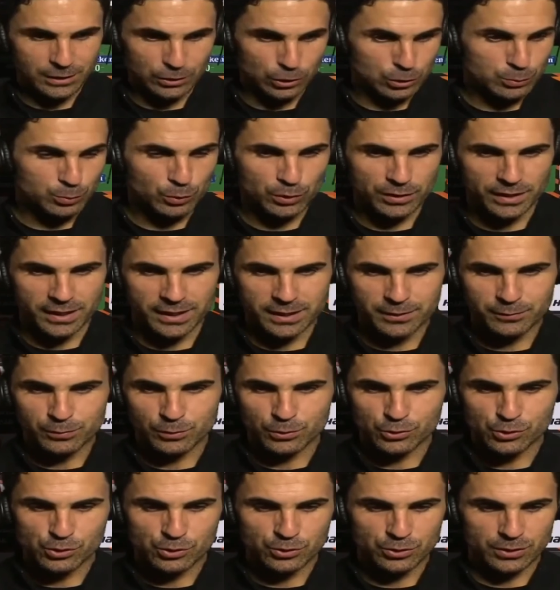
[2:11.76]
He does bother him
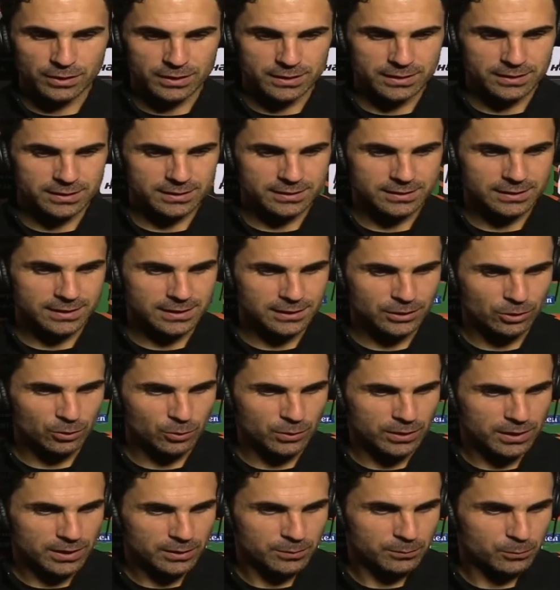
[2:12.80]
for sure, and uh,
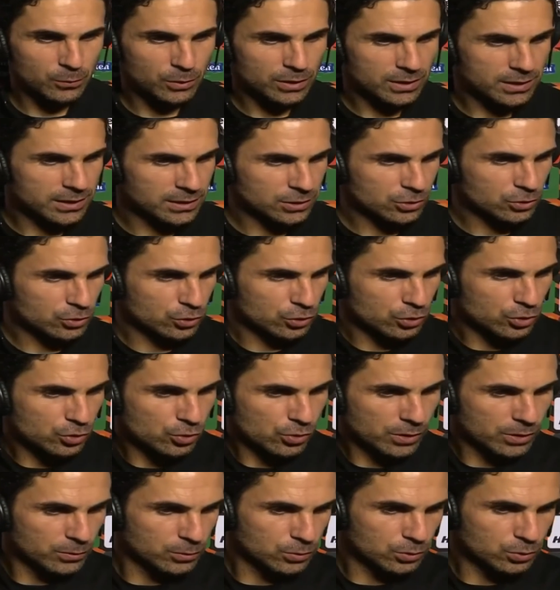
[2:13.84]
knowing him, when he scores
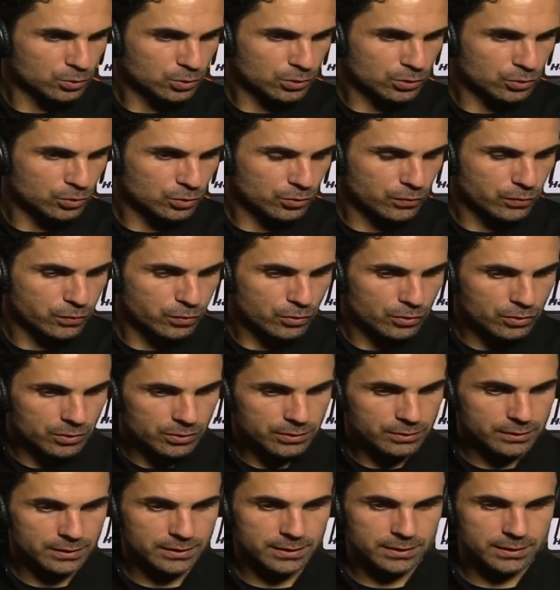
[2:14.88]
two, he wants to score
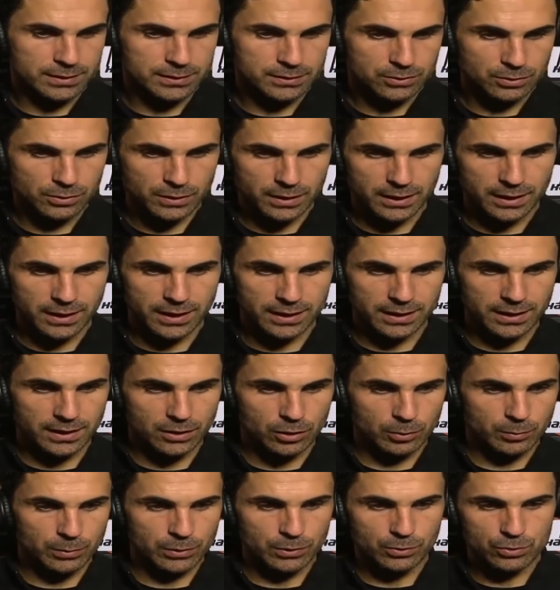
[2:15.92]
four. And today he had a
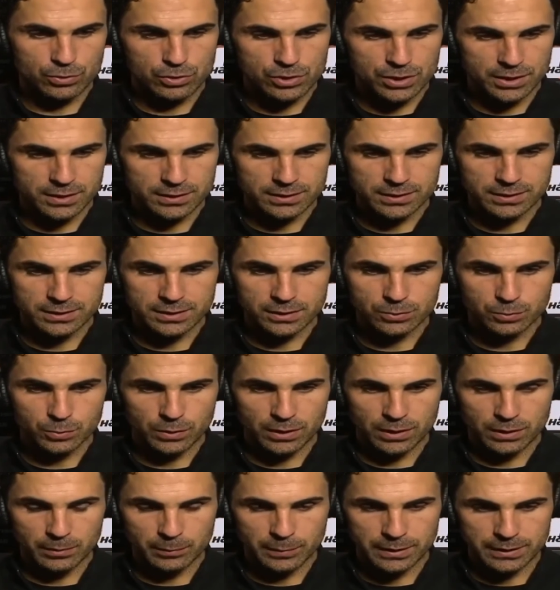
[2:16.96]
couple of good chances as
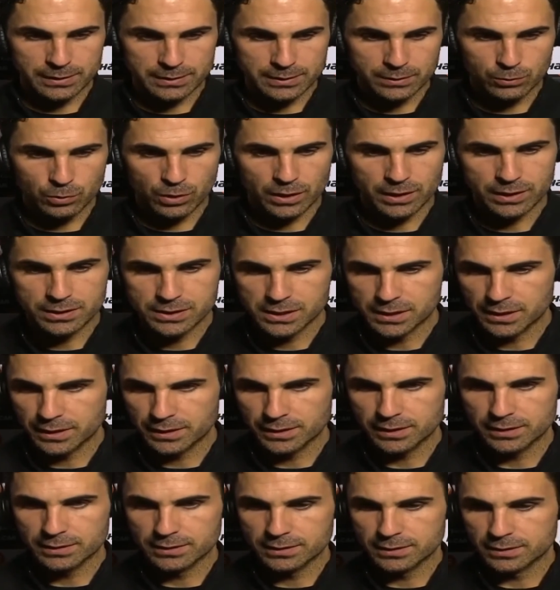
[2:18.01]
well, but what he
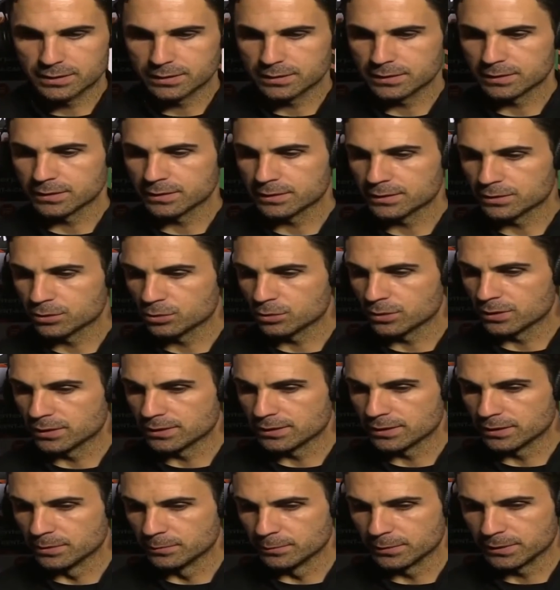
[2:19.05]
generates uh, to the
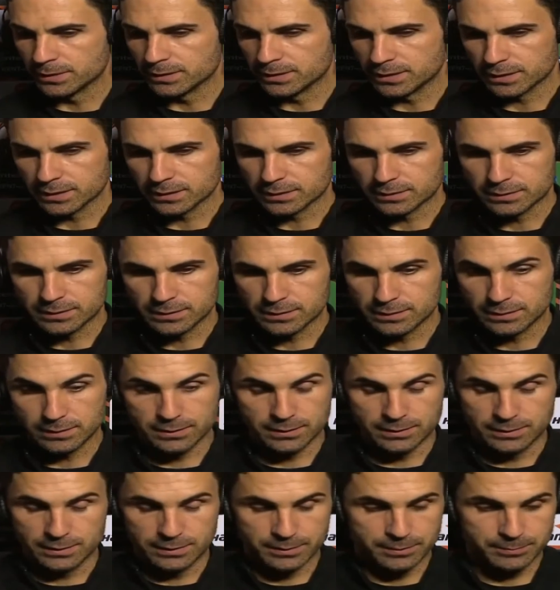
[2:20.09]
team is just
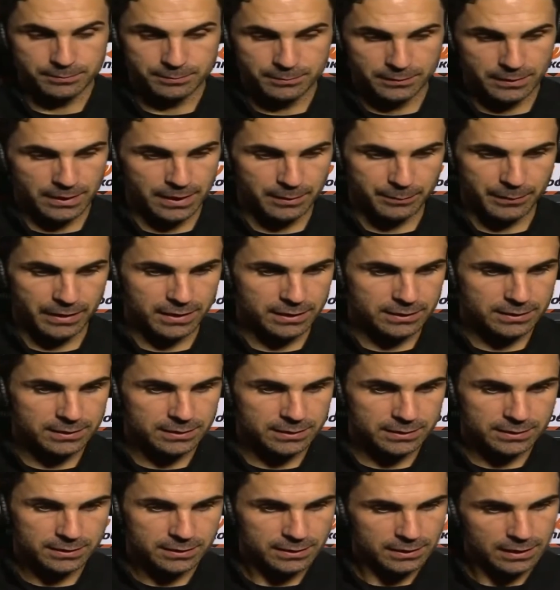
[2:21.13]
uh,
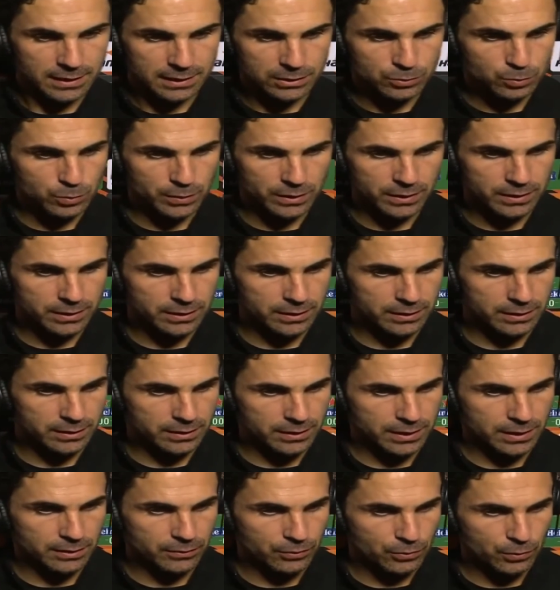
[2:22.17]
amazing. Last week he
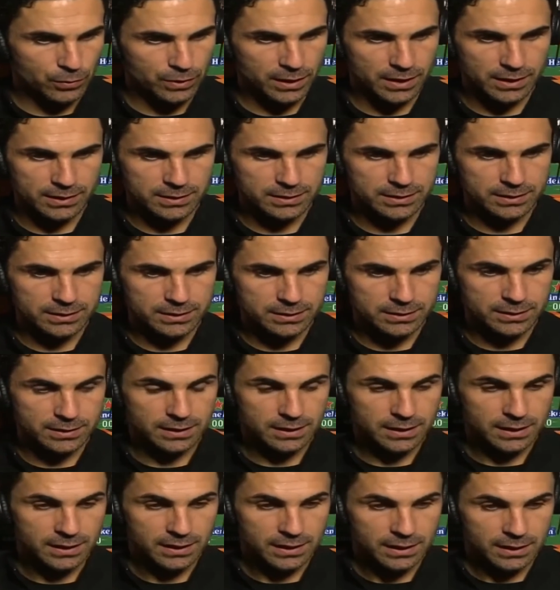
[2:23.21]
gave three assists.
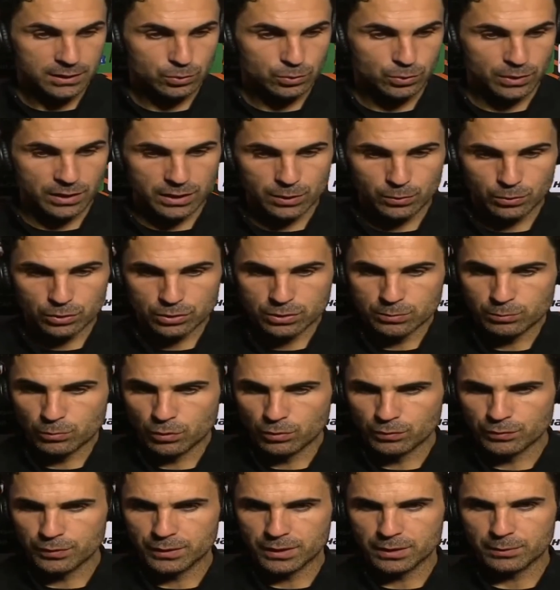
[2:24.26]
Today he was
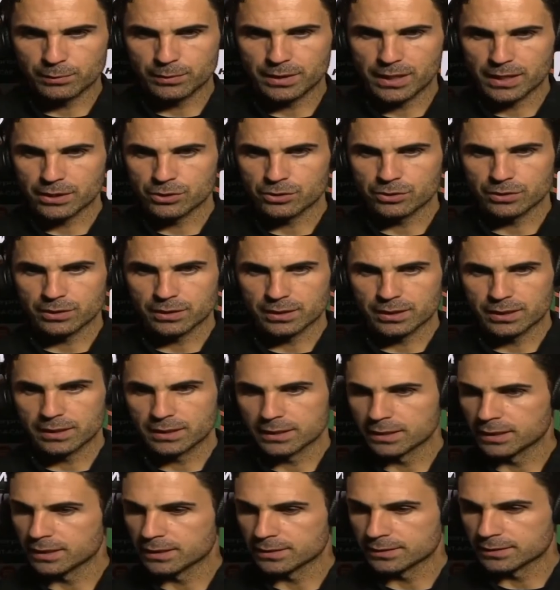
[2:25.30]
involved in a reaction
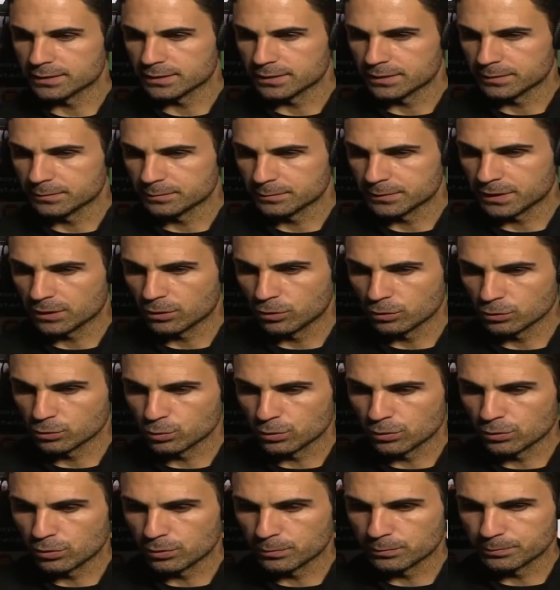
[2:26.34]
again, and uh, the goals
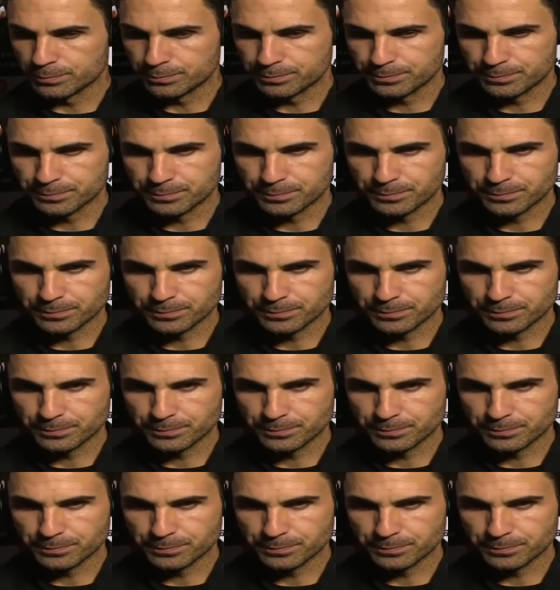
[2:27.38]
will come.